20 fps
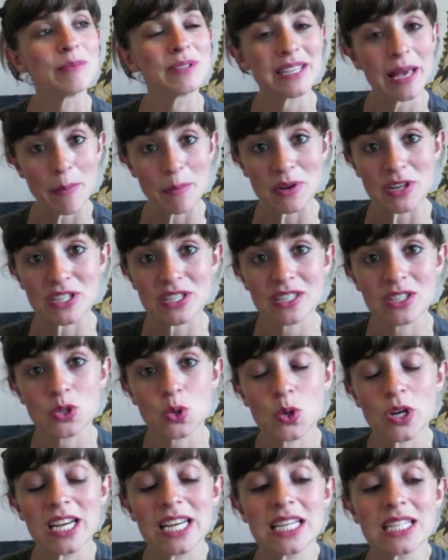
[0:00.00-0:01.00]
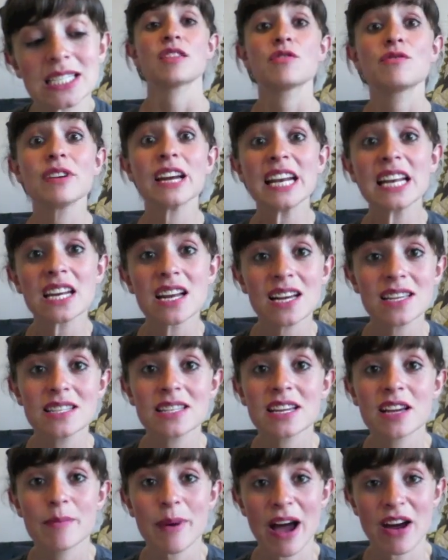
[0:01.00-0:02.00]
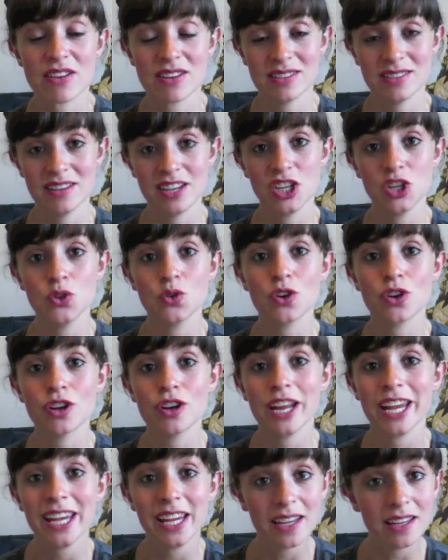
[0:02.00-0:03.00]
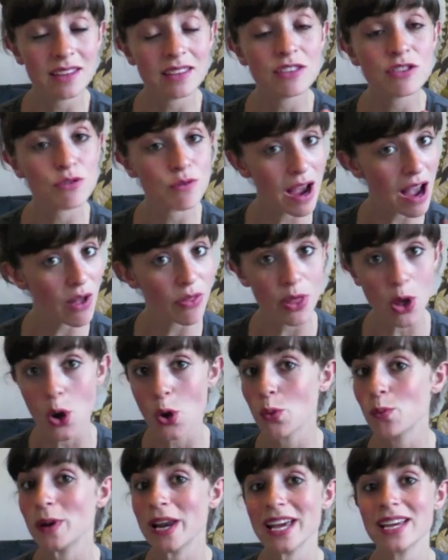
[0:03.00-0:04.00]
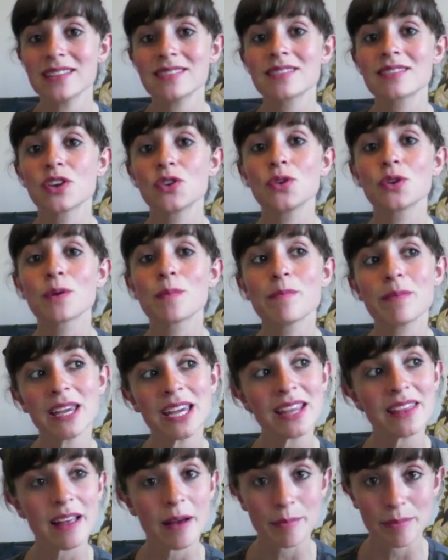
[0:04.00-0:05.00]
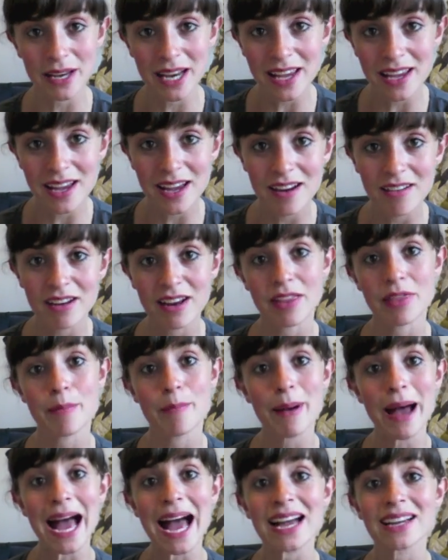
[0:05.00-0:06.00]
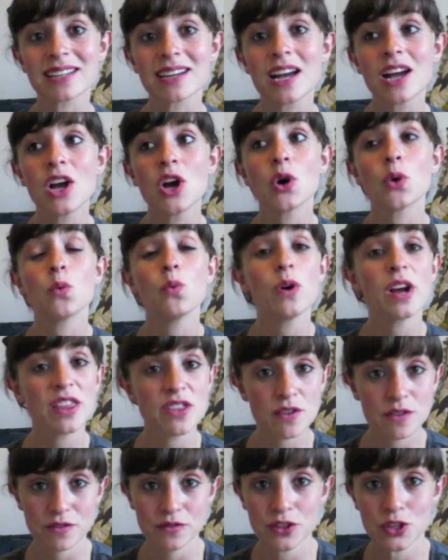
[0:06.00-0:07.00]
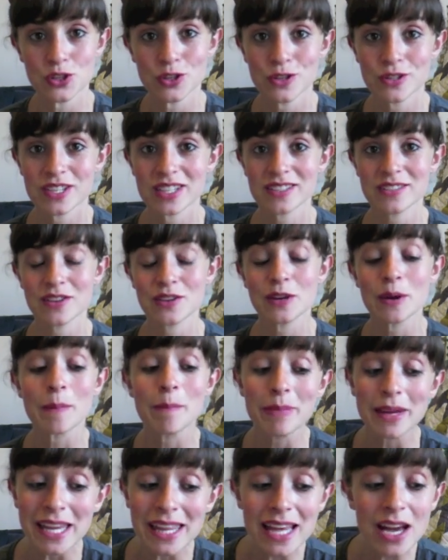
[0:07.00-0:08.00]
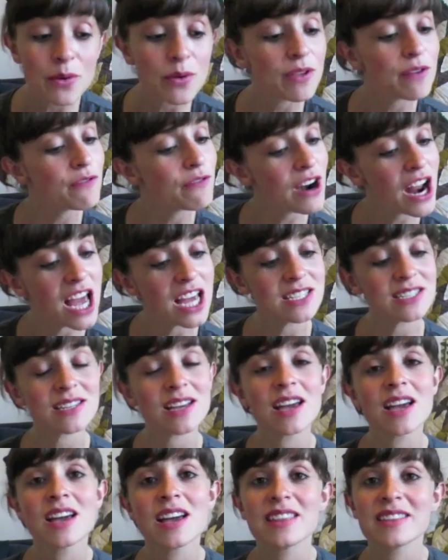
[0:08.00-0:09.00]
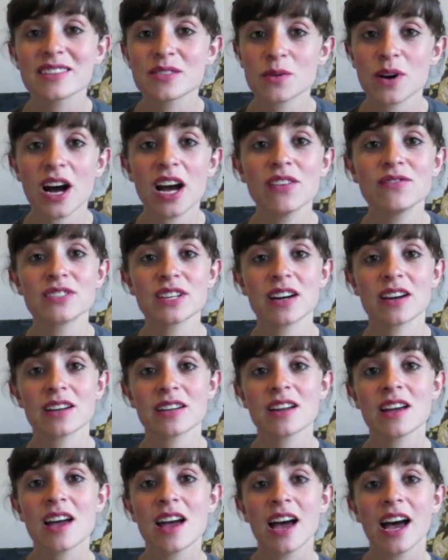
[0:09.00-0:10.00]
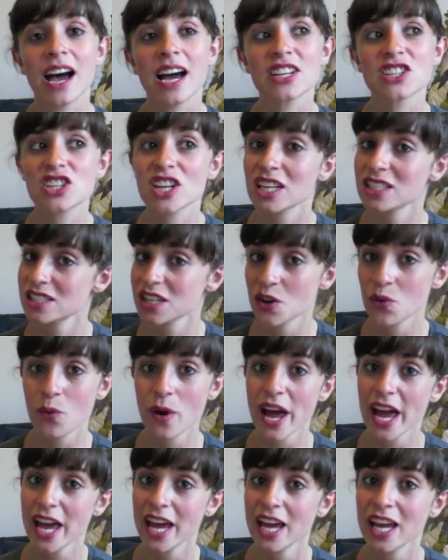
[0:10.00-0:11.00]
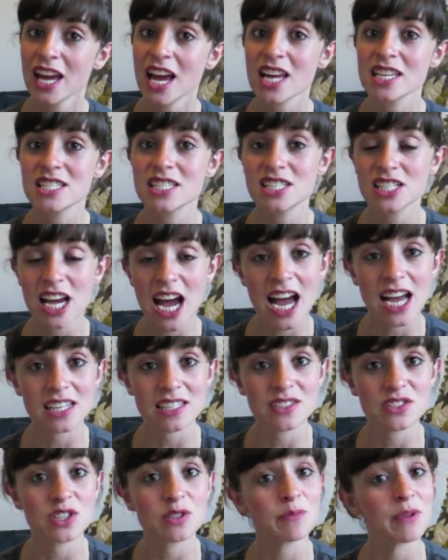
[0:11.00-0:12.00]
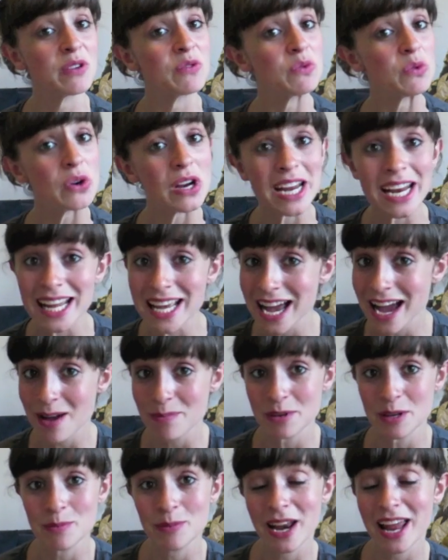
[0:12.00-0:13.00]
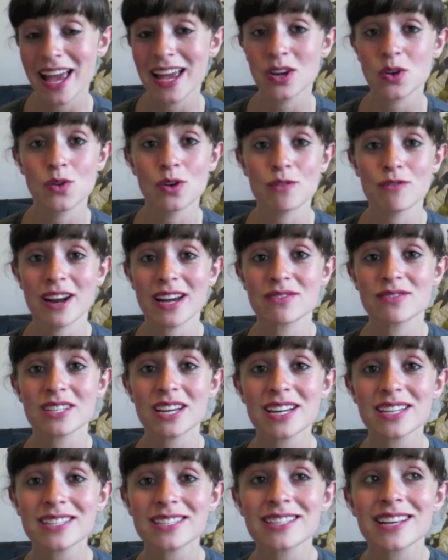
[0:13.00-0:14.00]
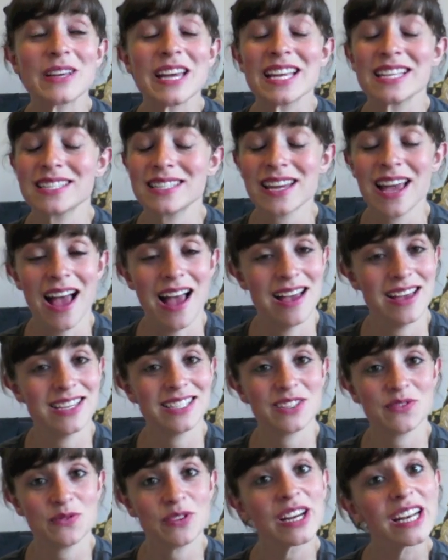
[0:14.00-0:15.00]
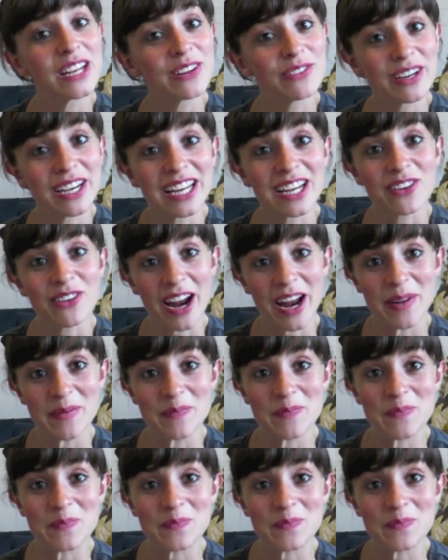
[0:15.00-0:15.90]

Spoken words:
separate to the toilet. The really nice thing about it is that you can eat throughout the whole place, so you can be in that play area at the back with your food, and so you can be there with a friend, and that's what I've done, chatting away, and Jack has just been really happy playing all around us. It's really, really great.